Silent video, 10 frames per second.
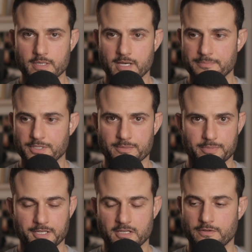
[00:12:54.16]
Um, you know,
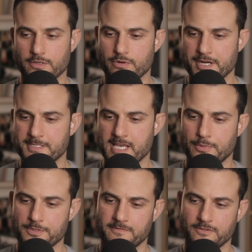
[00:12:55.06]
plenty of great
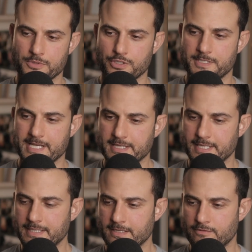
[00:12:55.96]
examples of film shooters out
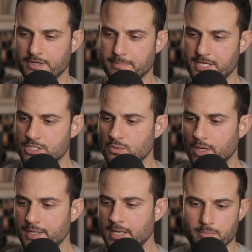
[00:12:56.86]
there. I've already mentioned
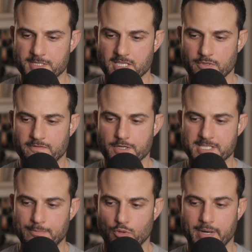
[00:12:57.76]
one, but someone, for
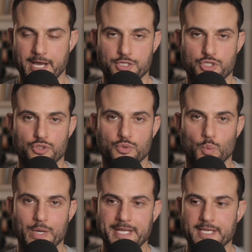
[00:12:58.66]
example, might shoot
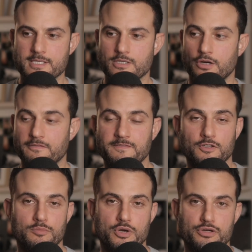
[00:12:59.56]
weddings on
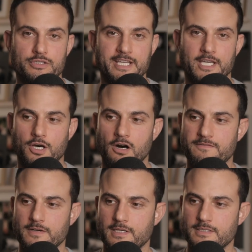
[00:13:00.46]
film only and
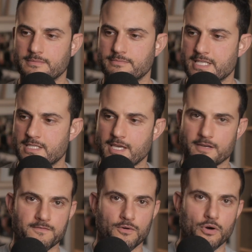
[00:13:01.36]
offer, let's say,
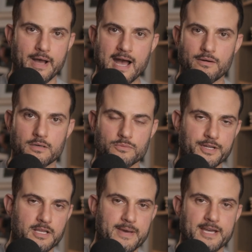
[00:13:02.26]
a four hour
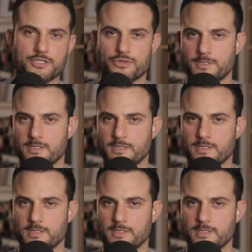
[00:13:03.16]
wedding package or